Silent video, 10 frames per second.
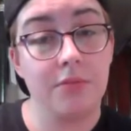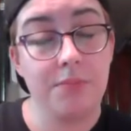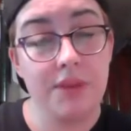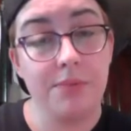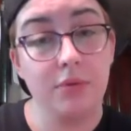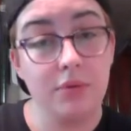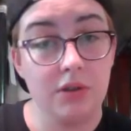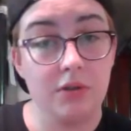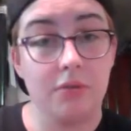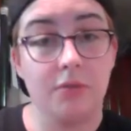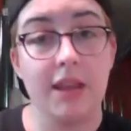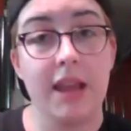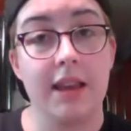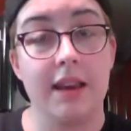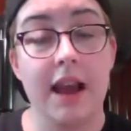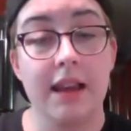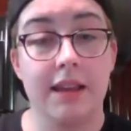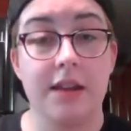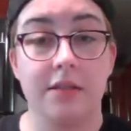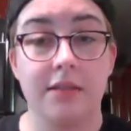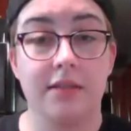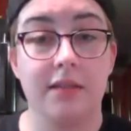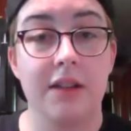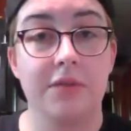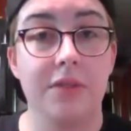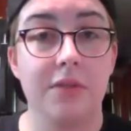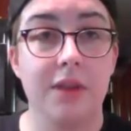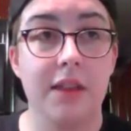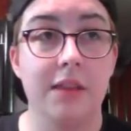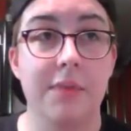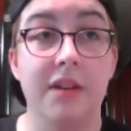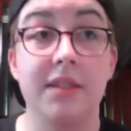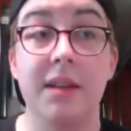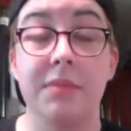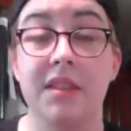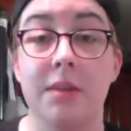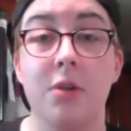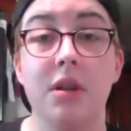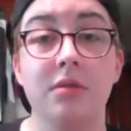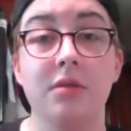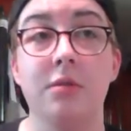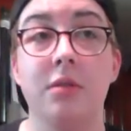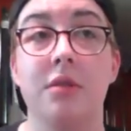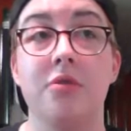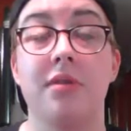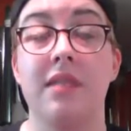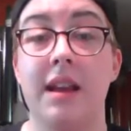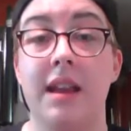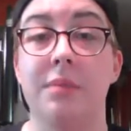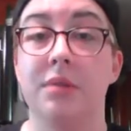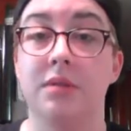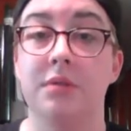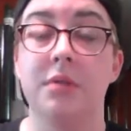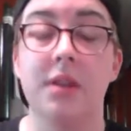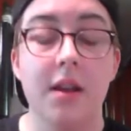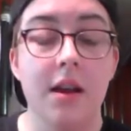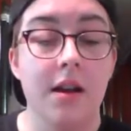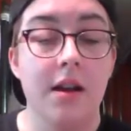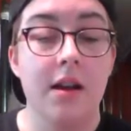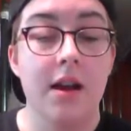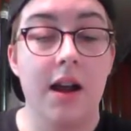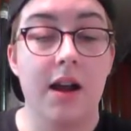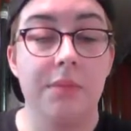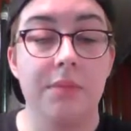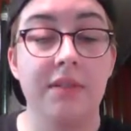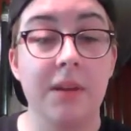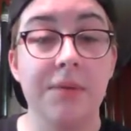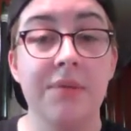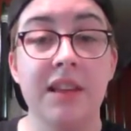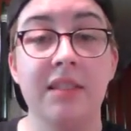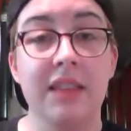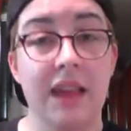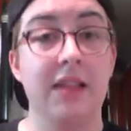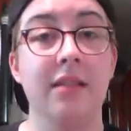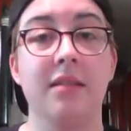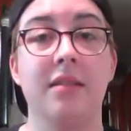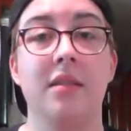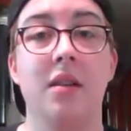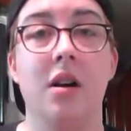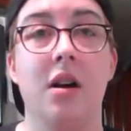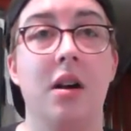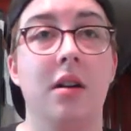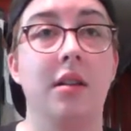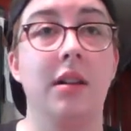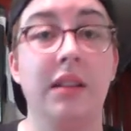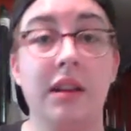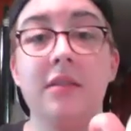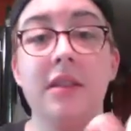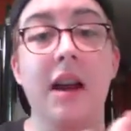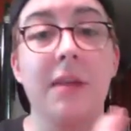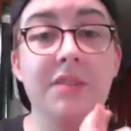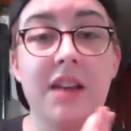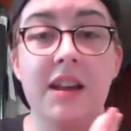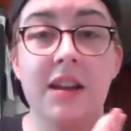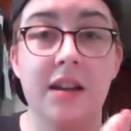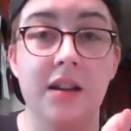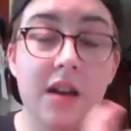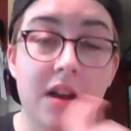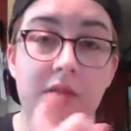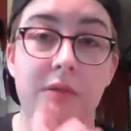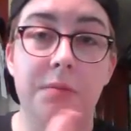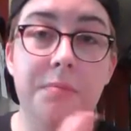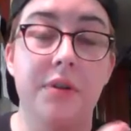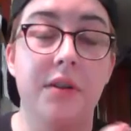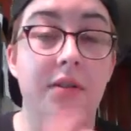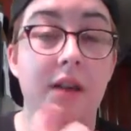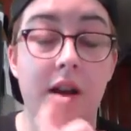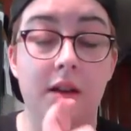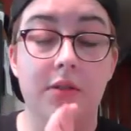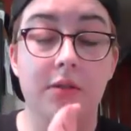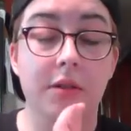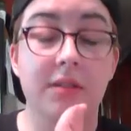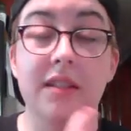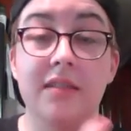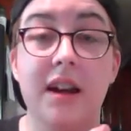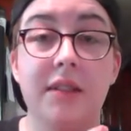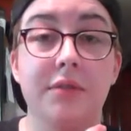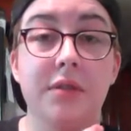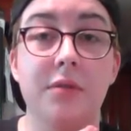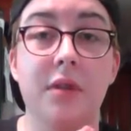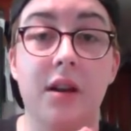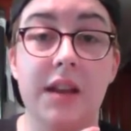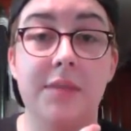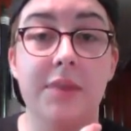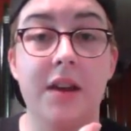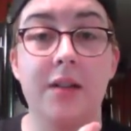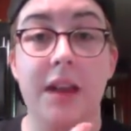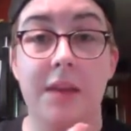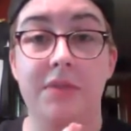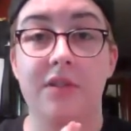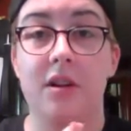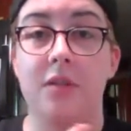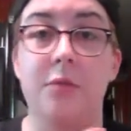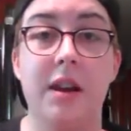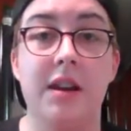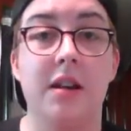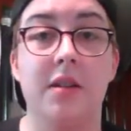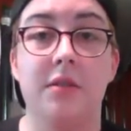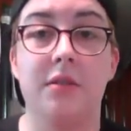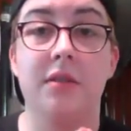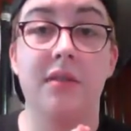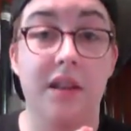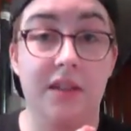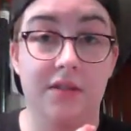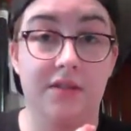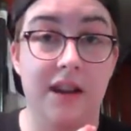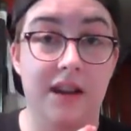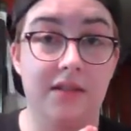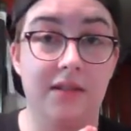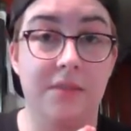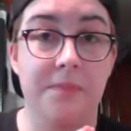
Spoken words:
people do when they cannot get on testosterone in the amount of time that they want to, or they're just not able to. Some of these things are illegally obtaining your testosterone on eBay, Amazon, or any other selling site.